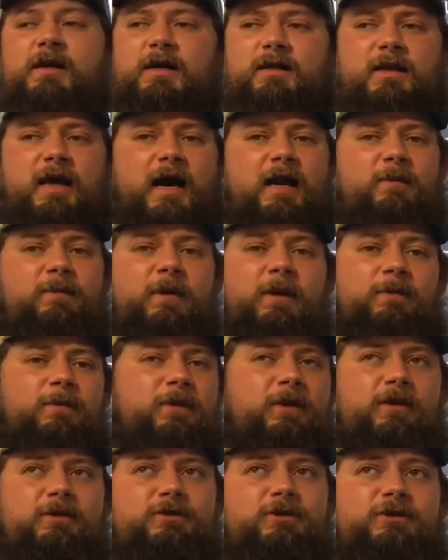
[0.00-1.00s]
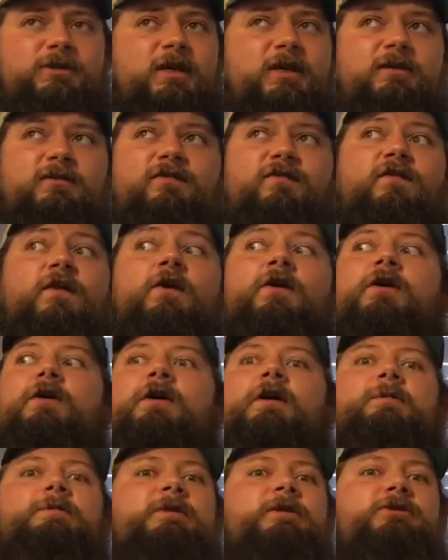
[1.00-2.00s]
A lot of people, they'll just get as
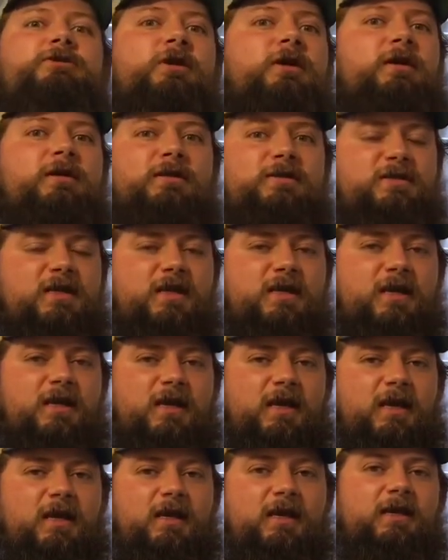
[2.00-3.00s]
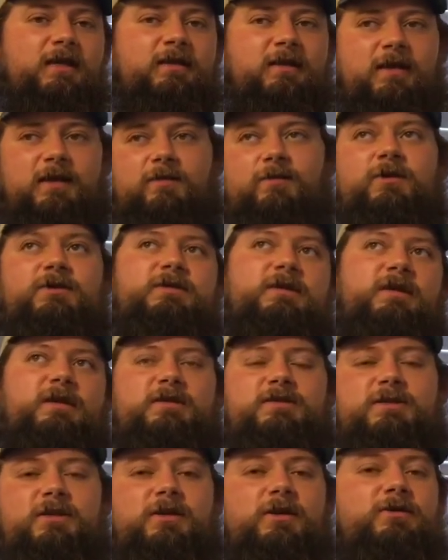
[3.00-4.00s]
far up the trail as they can get, and then once it
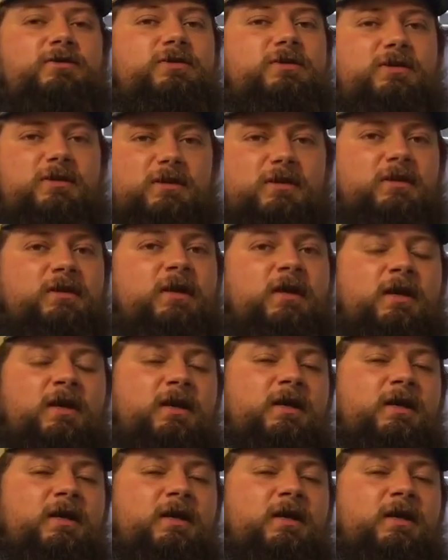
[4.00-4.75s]
gets close to